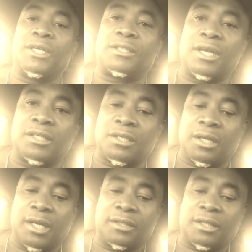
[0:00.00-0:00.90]
It's, it's, a,
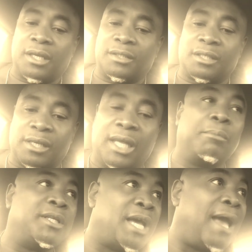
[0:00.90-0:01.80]
it's, a, it's an
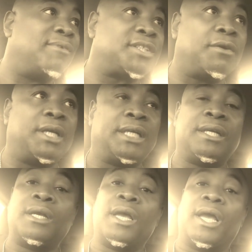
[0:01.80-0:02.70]
enemy, the adversary,
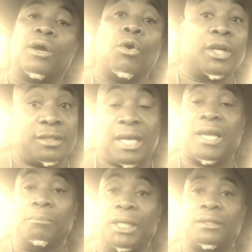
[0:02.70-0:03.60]
and on
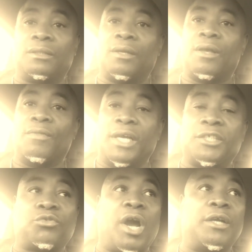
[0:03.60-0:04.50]
assignment
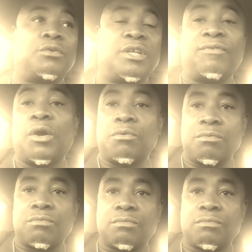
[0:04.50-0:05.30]
that's trying to divert.